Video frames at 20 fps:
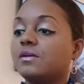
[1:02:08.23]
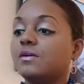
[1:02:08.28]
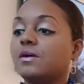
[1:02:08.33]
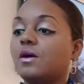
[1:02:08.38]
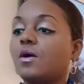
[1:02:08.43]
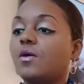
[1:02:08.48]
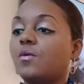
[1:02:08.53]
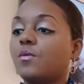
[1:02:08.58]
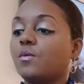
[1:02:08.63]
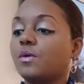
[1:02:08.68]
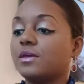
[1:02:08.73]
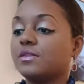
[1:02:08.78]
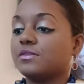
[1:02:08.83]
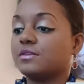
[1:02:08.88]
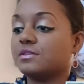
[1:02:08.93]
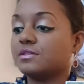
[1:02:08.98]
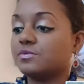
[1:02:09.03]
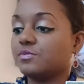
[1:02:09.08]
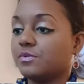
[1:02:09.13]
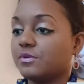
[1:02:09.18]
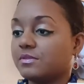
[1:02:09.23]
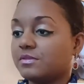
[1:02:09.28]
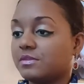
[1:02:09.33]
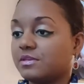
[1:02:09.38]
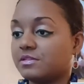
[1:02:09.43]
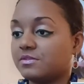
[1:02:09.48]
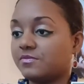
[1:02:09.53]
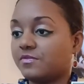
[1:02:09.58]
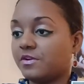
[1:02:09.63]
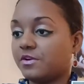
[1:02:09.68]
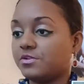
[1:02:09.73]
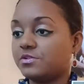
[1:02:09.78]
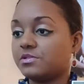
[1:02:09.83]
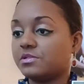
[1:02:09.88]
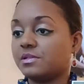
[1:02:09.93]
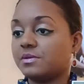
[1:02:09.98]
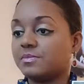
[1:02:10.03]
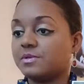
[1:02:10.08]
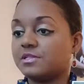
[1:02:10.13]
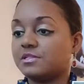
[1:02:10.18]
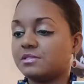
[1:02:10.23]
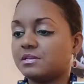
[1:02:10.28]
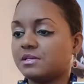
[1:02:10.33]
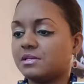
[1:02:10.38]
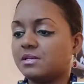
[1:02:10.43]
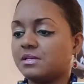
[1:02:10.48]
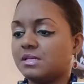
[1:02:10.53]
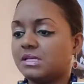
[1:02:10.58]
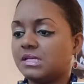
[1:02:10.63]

Oh wait, this version, let me see.